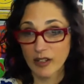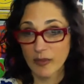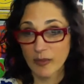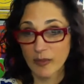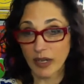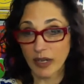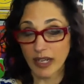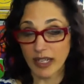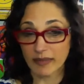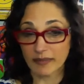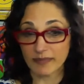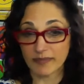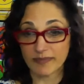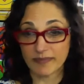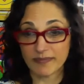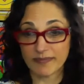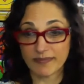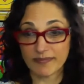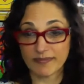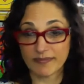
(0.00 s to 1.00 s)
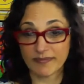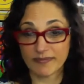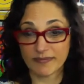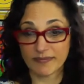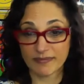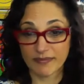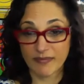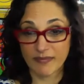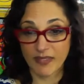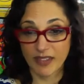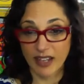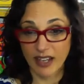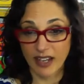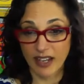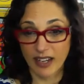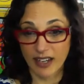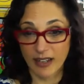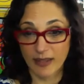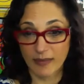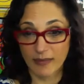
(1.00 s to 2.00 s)
But
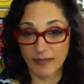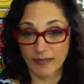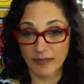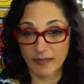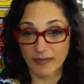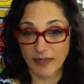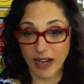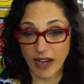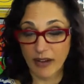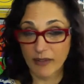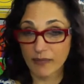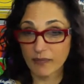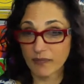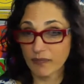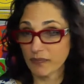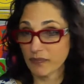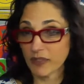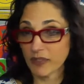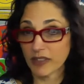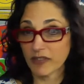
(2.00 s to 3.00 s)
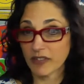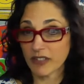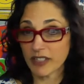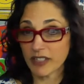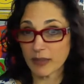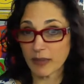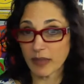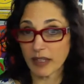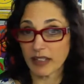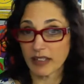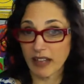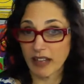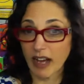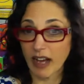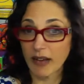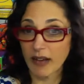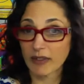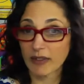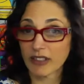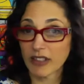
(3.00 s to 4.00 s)
convince me.
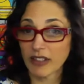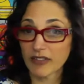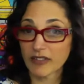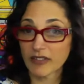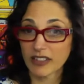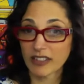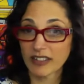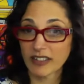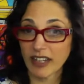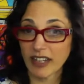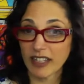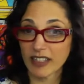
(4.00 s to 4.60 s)
I'd love to